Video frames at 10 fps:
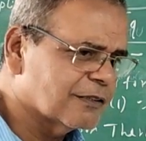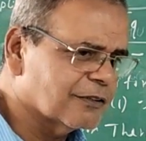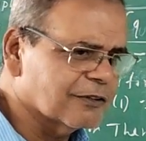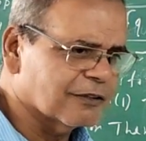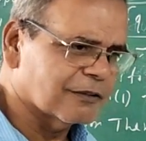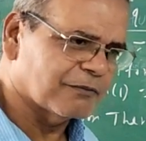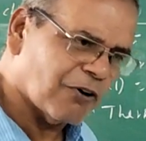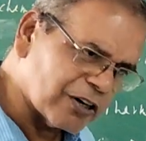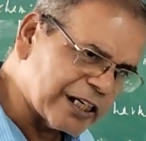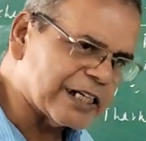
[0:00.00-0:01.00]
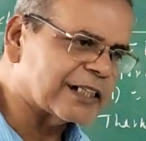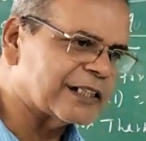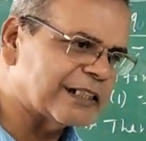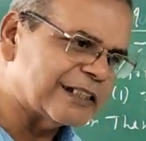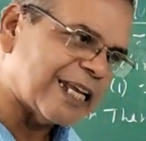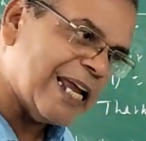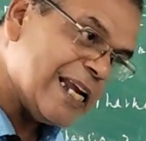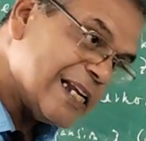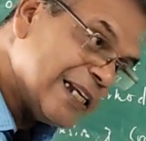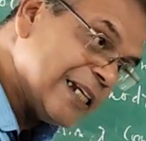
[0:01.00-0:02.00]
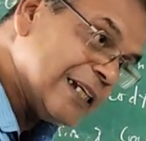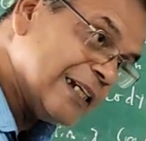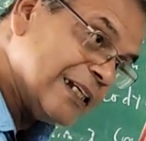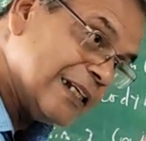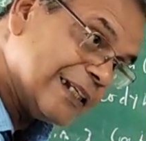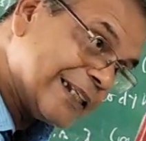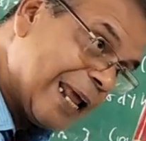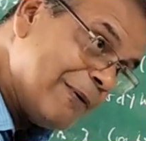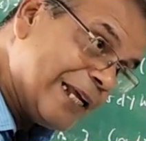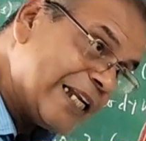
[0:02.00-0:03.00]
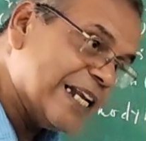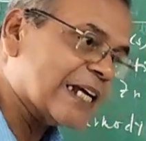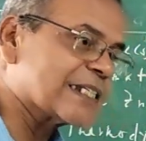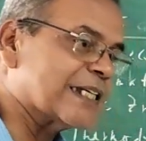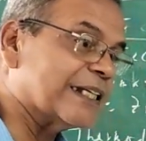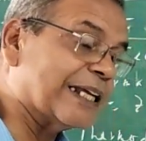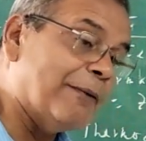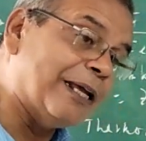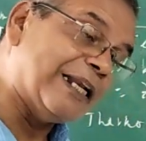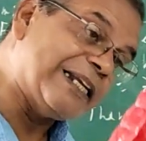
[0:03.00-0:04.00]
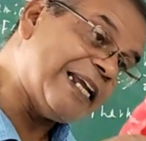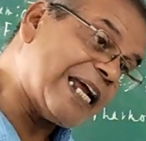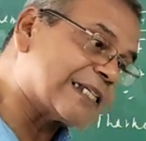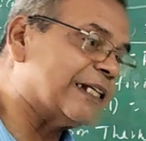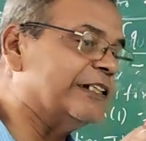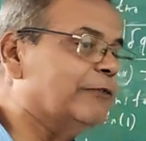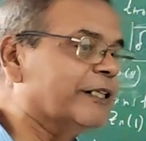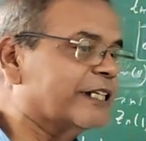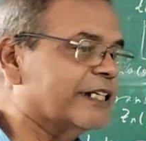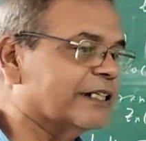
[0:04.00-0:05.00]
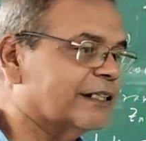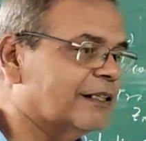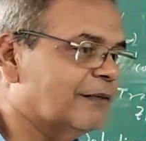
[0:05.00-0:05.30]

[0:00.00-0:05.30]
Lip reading: No, forget. It is a chemical reaction. Chemical reaction, you may say.